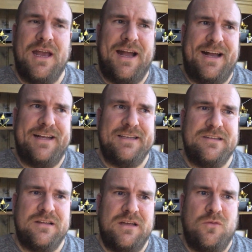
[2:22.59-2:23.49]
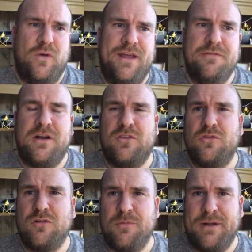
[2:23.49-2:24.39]
And whenever I
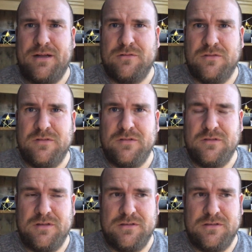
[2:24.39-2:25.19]
talk about